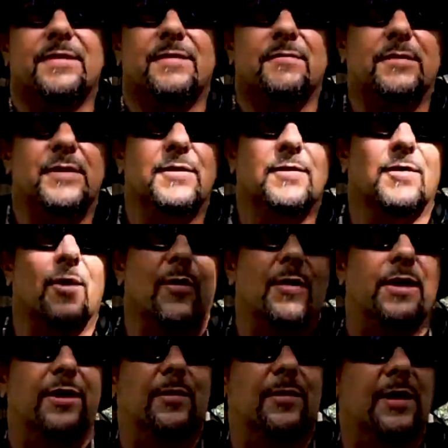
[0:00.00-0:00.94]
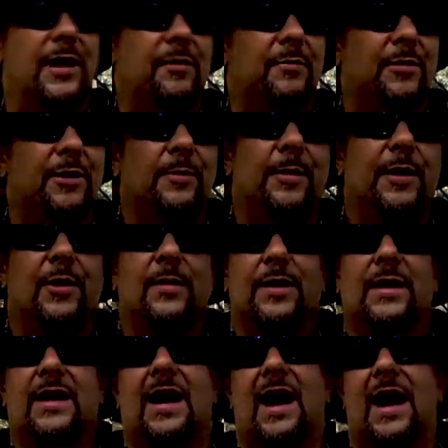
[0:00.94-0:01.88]
when you're going into a headwind, no matter
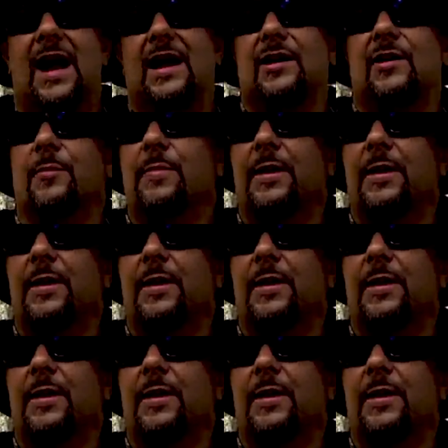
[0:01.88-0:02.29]
what kayak you're